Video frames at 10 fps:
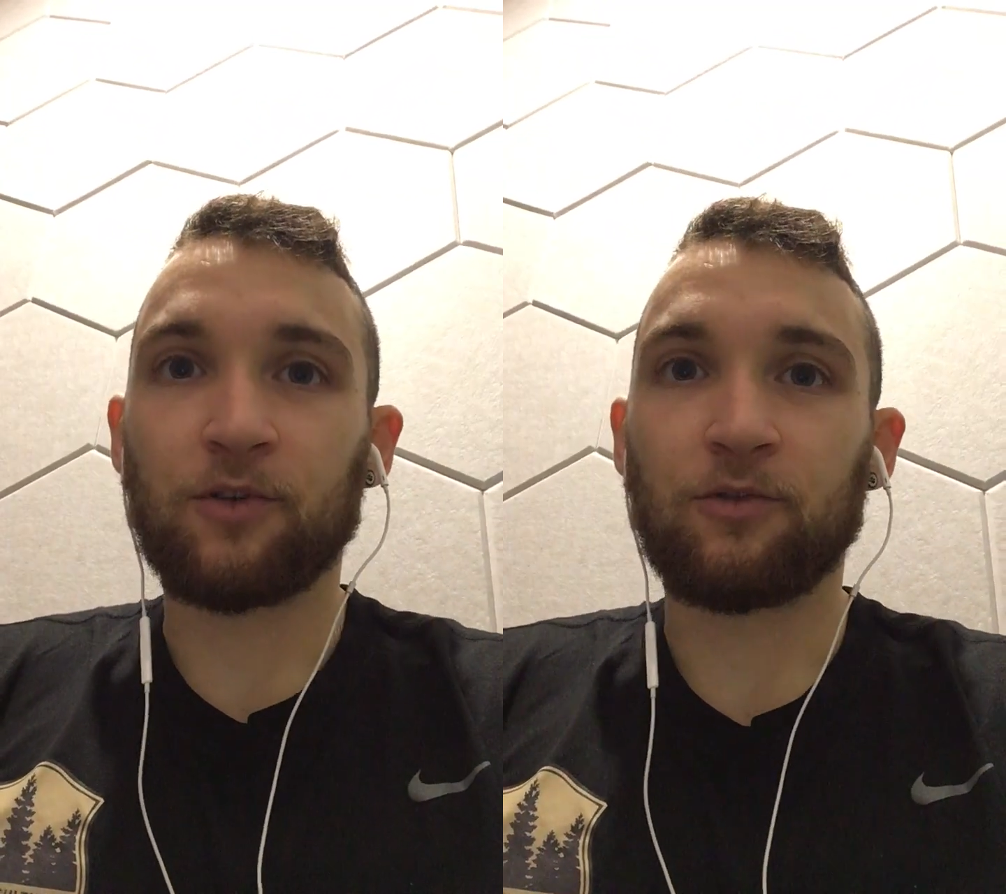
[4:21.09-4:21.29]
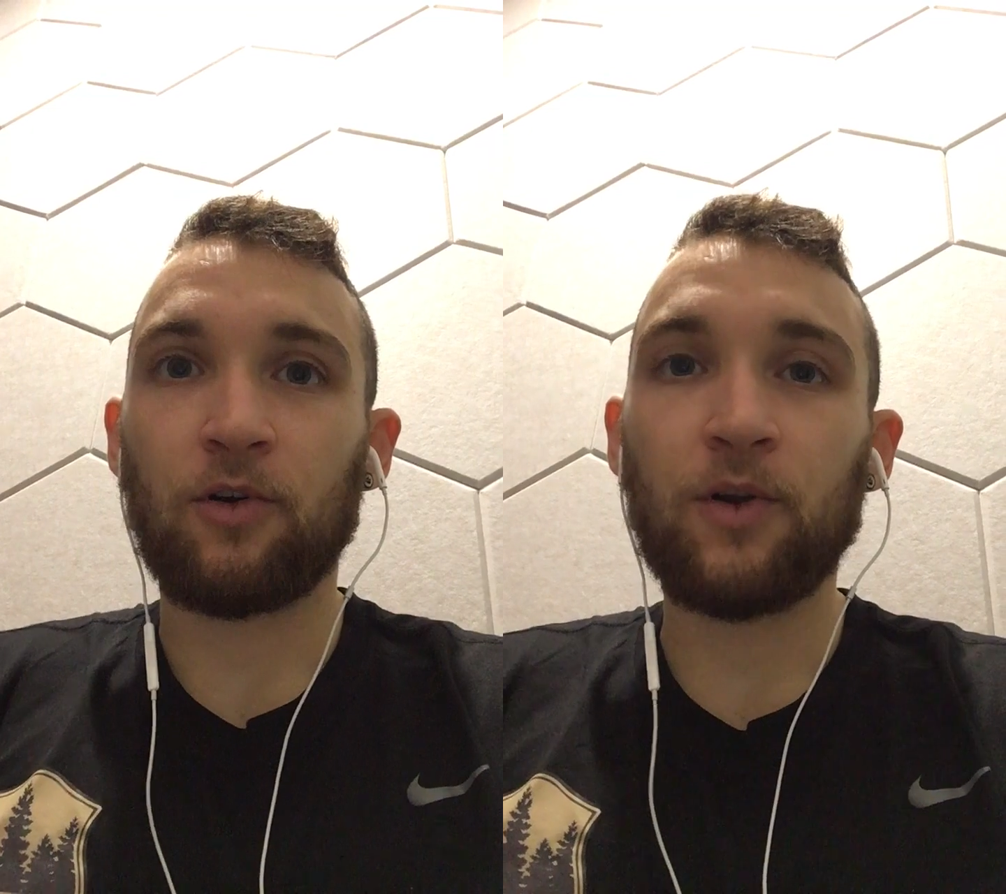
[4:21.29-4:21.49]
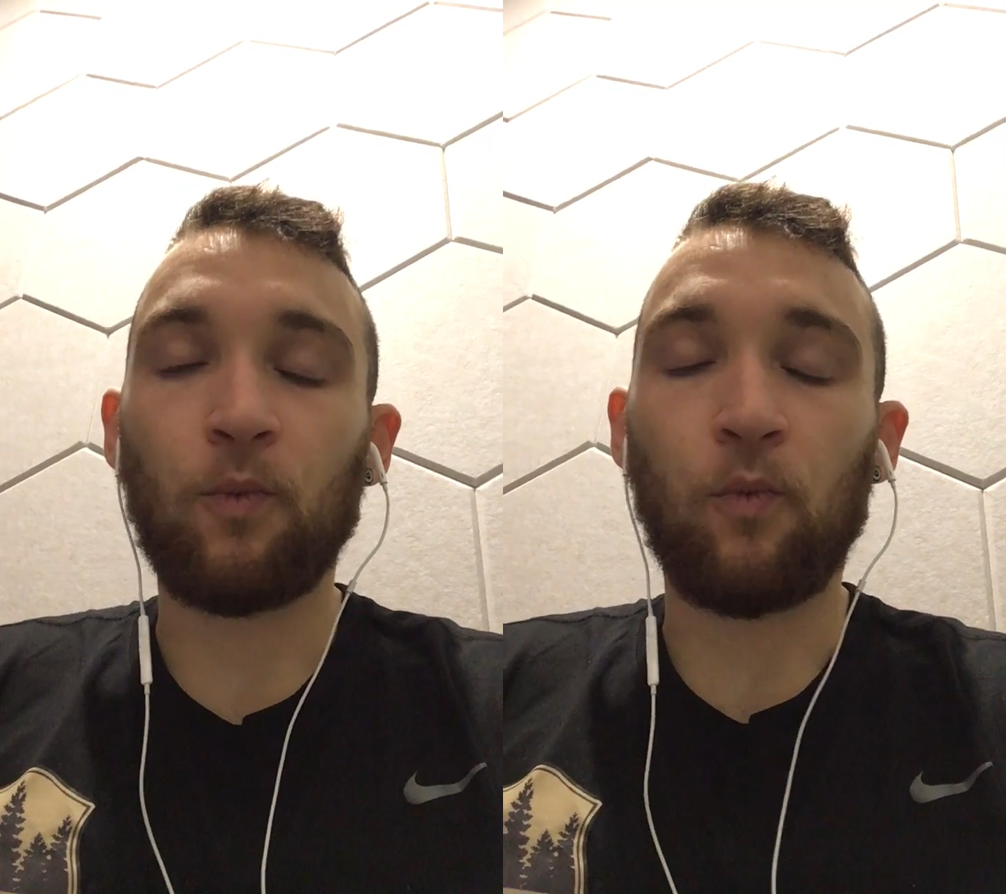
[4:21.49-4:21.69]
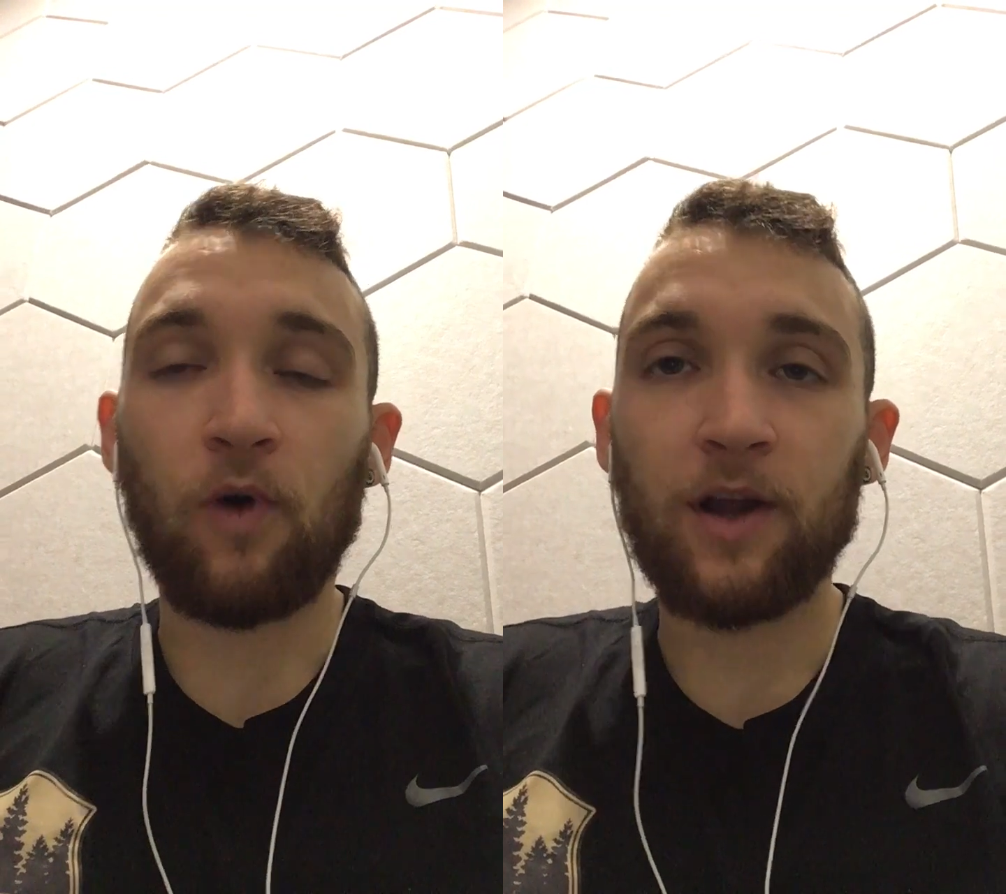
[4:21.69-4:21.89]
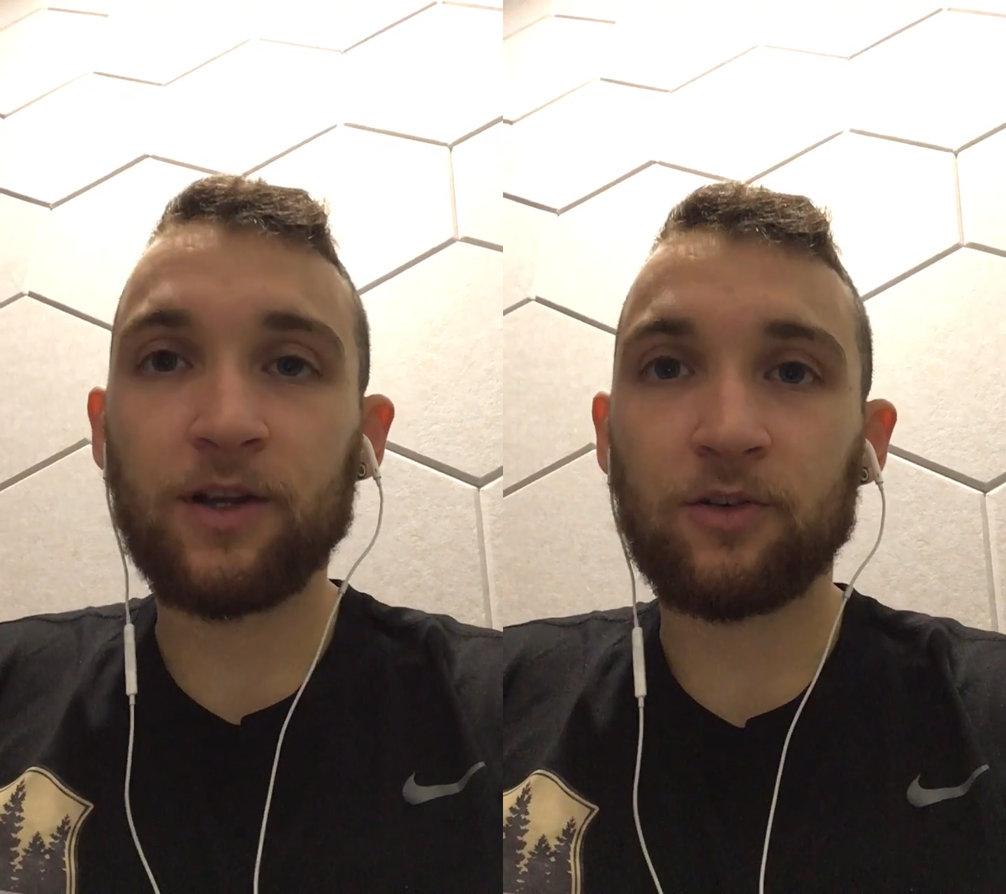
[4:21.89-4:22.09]
growing
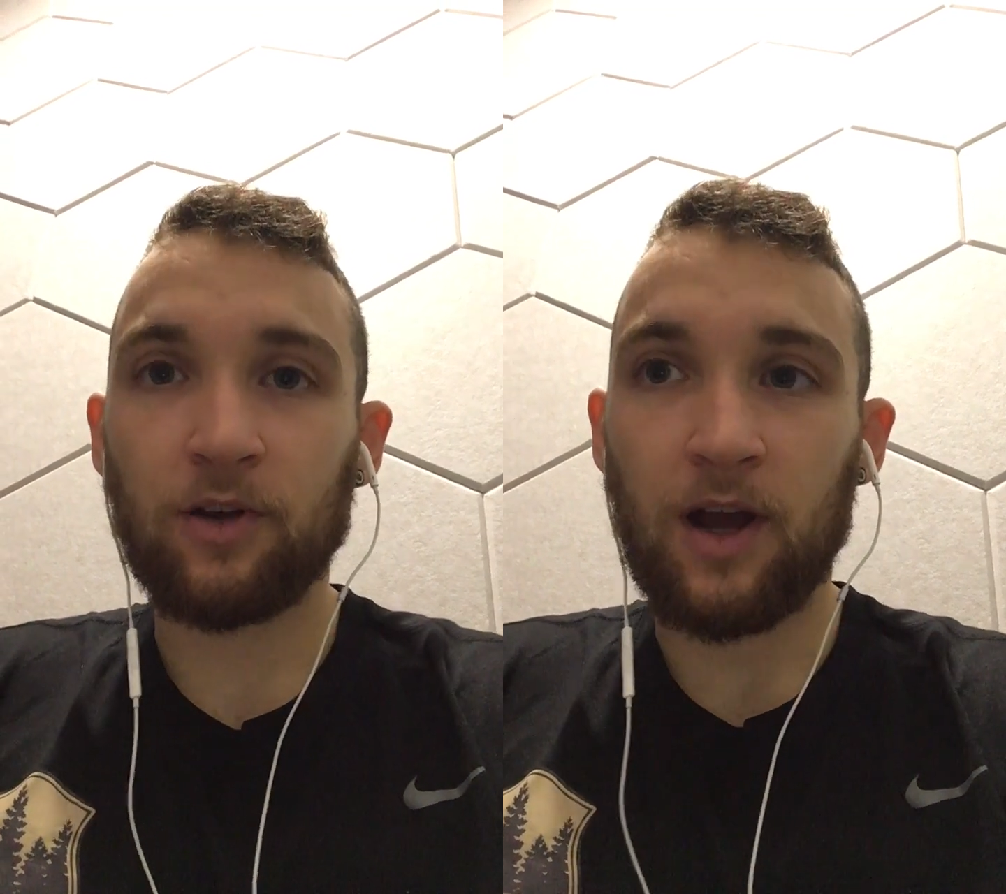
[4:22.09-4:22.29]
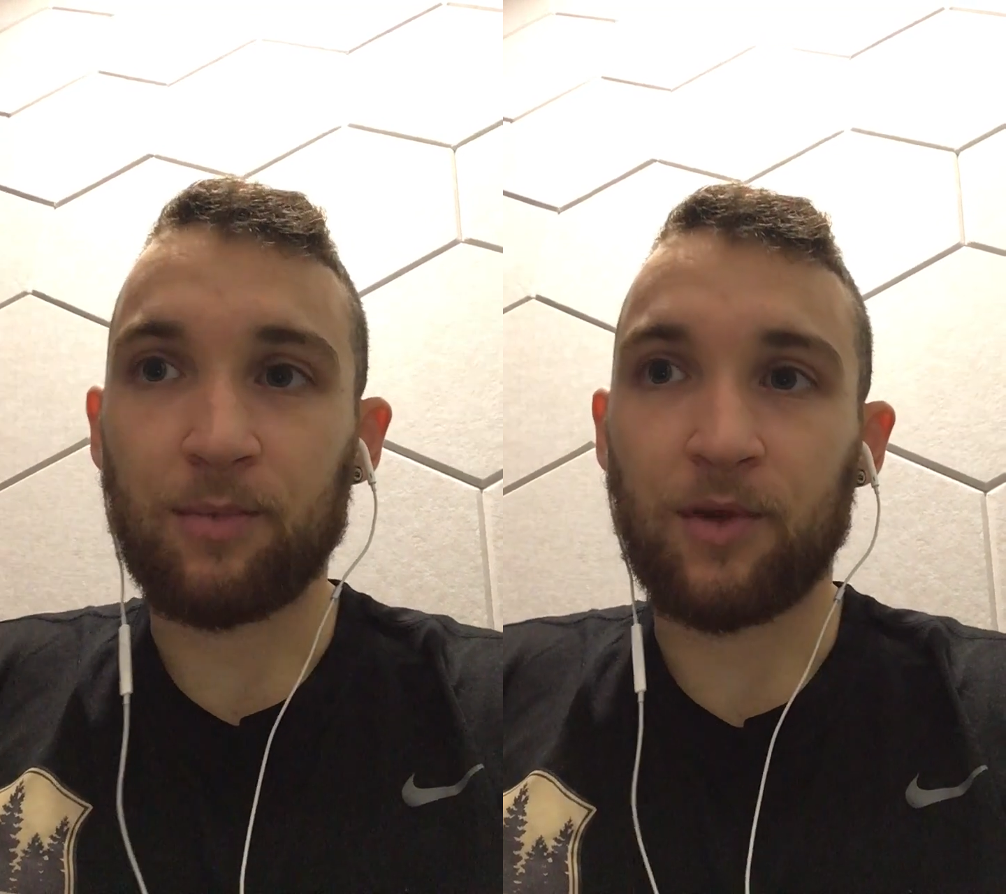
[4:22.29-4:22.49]
one crop,